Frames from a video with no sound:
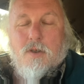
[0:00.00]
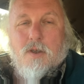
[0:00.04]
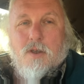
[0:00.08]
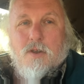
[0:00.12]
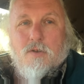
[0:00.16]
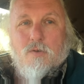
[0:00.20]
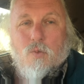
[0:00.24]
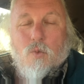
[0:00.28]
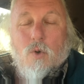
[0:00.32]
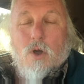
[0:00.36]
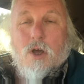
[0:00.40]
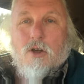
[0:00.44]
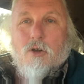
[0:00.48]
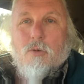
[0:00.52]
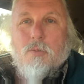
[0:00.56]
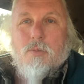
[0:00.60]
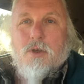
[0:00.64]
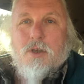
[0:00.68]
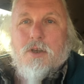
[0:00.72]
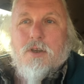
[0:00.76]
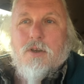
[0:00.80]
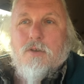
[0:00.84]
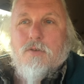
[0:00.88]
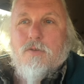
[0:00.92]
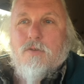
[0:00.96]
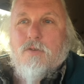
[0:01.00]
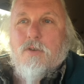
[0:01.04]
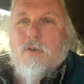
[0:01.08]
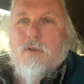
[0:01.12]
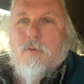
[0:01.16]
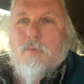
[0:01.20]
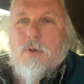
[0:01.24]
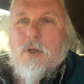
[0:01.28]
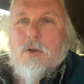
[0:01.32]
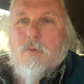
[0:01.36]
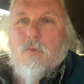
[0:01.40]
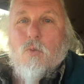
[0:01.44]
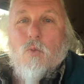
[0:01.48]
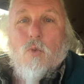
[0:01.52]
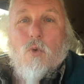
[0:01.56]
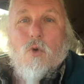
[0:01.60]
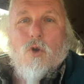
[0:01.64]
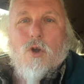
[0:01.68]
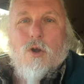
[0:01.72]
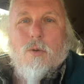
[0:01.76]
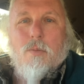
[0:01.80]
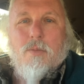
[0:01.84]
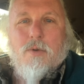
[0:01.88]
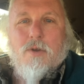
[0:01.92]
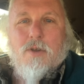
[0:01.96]
as well because it had been
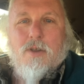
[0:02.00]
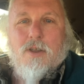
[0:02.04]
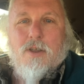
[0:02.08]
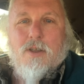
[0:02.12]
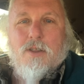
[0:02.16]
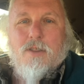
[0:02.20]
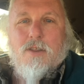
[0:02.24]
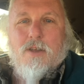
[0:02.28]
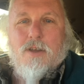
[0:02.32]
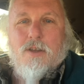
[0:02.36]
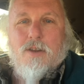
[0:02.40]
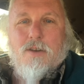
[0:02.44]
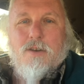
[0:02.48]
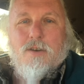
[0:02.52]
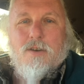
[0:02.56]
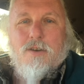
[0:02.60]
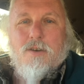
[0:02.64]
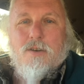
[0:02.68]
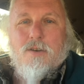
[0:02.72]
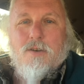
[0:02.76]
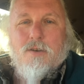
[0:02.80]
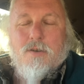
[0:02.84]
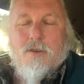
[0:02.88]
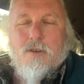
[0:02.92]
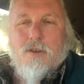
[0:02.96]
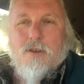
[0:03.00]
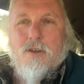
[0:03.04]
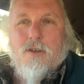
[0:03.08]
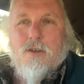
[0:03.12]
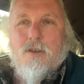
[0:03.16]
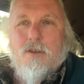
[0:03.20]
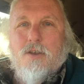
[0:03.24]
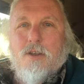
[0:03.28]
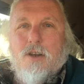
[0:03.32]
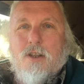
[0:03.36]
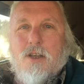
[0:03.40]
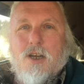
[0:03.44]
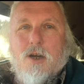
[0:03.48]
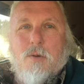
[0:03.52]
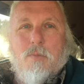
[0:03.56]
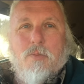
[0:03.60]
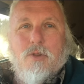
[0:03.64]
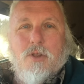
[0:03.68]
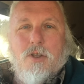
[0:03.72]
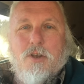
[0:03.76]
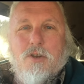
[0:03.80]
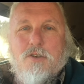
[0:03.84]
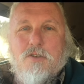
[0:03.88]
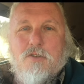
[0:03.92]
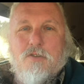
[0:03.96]
warm and then you know, you got a
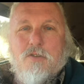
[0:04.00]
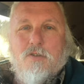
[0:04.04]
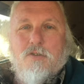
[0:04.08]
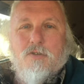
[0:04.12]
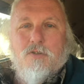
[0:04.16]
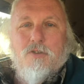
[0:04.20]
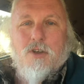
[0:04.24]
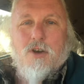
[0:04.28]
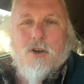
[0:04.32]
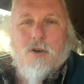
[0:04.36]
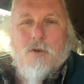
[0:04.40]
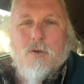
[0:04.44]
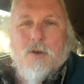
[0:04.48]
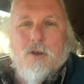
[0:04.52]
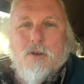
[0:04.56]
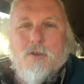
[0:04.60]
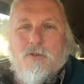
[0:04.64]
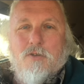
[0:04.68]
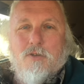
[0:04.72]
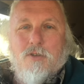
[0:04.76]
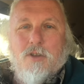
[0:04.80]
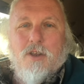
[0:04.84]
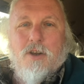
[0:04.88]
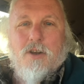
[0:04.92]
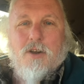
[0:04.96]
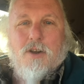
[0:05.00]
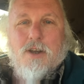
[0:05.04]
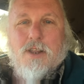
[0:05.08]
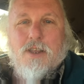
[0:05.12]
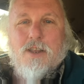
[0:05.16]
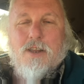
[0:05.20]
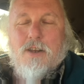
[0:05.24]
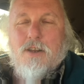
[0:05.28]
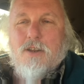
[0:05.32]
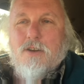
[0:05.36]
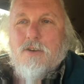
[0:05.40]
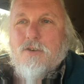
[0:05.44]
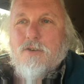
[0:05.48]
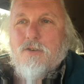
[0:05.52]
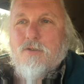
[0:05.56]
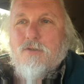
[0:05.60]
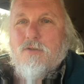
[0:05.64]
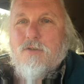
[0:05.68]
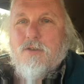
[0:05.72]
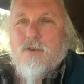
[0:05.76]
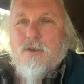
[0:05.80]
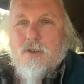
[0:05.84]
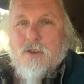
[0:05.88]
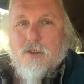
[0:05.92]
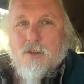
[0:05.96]
couple inches of snow and sleet on it, and it
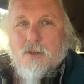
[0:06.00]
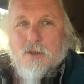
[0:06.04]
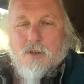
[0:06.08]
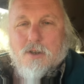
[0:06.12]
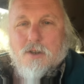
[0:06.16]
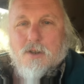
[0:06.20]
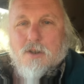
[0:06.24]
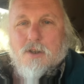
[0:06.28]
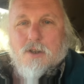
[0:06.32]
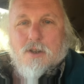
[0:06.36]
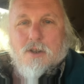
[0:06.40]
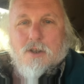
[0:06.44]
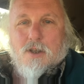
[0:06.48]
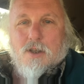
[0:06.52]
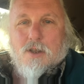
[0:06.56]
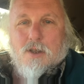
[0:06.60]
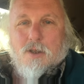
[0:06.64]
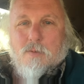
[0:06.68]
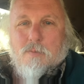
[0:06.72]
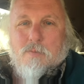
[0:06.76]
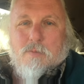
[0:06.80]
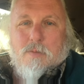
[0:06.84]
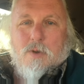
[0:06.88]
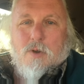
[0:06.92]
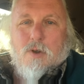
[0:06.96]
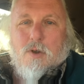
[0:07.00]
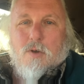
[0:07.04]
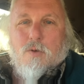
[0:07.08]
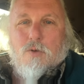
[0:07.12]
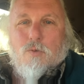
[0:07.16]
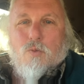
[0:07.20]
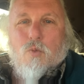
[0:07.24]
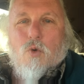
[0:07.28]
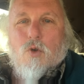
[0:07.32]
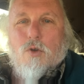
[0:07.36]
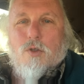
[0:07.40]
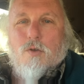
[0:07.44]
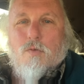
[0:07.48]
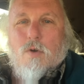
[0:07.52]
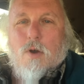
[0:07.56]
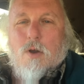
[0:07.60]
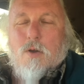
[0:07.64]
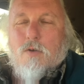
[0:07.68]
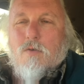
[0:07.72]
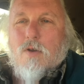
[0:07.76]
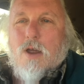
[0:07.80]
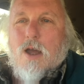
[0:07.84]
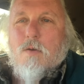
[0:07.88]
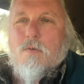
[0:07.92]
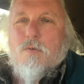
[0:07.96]
just it was the
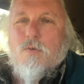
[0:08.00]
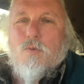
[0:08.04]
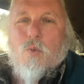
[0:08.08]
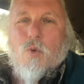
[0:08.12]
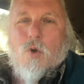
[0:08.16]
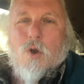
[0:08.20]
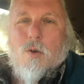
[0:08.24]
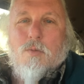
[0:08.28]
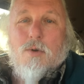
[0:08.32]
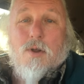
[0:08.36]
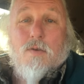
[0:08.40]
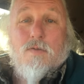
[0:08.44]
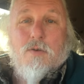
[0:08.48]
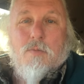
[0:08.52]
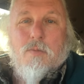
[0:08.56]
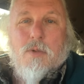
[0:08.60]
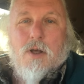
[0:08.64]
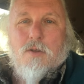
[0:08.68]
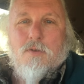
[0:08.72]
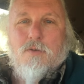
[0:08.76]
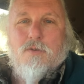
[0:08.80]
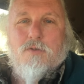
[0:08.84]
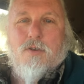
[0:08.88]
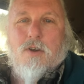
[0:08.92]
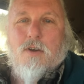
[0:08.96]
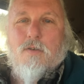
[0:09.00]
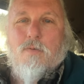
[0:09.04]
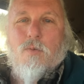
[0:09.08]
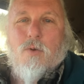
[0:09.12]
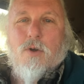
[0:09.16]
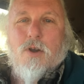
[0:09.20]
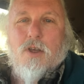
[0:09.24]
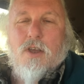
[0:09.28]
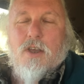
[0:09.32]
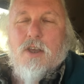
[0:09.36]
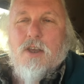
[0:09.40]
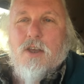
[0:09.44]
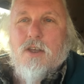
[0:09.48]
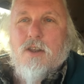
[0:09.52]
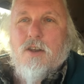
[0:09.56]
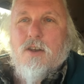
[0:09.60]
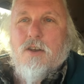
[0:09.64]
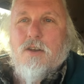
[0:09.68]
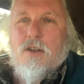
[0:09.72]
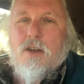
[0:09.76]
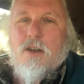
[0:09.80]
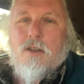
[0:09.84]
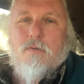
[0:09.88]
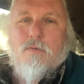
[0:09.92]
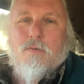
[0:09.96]
ground was warm enough to melt stuff when it hit,
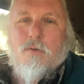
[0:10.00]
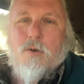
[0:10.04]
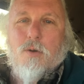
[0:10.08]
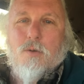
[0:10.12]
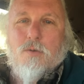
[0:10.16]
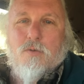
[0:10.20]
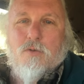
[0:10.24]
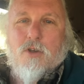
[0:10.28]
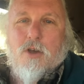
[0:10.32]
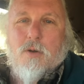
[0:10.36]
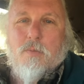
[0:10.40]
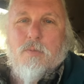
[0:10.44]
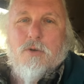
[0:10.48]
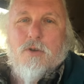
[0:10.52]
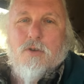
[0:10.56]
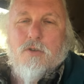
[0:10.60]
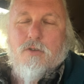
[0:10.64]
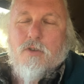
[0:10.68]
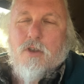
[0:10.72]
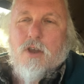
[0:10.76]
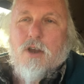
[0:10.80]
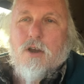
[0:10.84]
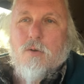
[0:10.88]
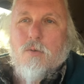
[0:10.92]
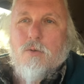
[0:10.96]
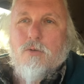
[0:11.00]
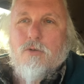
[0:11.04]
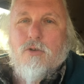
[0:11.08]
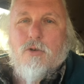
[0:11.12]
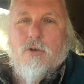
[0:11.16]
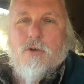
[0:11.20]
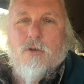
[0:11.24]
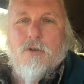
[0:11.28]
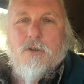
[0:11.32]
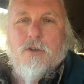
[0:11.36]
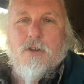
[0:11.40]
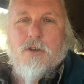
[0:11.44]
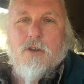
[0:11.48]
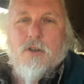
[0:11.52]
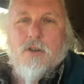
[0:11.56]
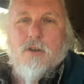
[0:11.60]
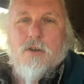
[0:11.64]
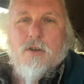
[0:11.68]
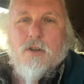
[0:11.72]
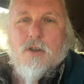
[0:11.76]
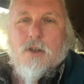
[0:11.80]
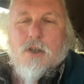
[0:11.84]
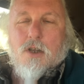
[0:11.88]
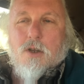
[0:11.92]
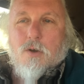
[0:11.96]
and then it froze up because the air was cold, and it
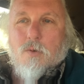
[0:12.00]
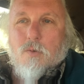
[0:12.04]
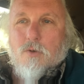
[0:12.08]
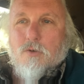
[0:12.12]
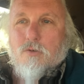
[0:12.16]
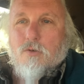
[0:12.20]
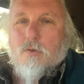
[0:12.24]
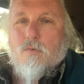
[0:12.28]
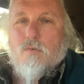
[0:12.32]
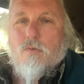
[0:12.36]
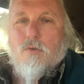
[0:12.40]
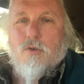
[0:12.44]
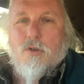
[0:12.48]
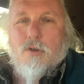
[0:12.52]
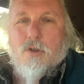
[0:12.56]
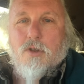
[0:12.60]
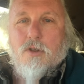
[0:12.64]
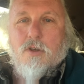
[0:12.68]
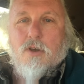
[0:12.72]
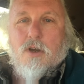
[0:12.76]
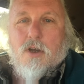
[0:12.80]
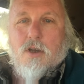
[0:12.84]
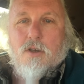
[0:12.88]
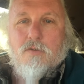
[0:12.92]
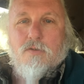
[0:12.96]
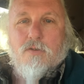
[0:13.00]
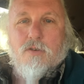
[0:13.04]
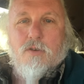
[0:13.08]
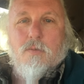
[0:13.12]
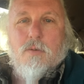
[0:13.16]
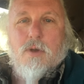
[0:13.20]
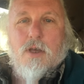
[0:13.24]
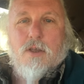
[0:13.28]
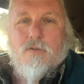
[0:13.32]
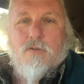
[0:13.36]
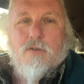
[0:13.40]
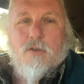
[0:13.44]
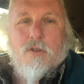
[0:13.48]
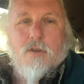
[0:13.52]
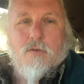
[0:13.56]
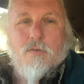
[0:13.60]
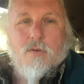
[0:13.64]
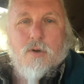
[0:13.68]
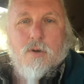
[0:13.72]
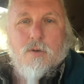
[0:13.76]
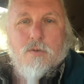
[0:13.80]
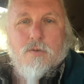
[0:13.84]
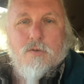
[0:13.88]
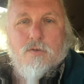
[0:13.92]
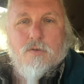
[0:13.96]
was a really icy mess on the
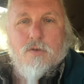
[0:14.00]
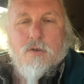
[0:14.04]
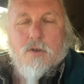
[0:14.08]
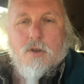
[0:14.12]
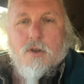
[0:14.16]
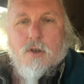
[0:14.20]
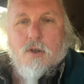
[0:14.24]
roads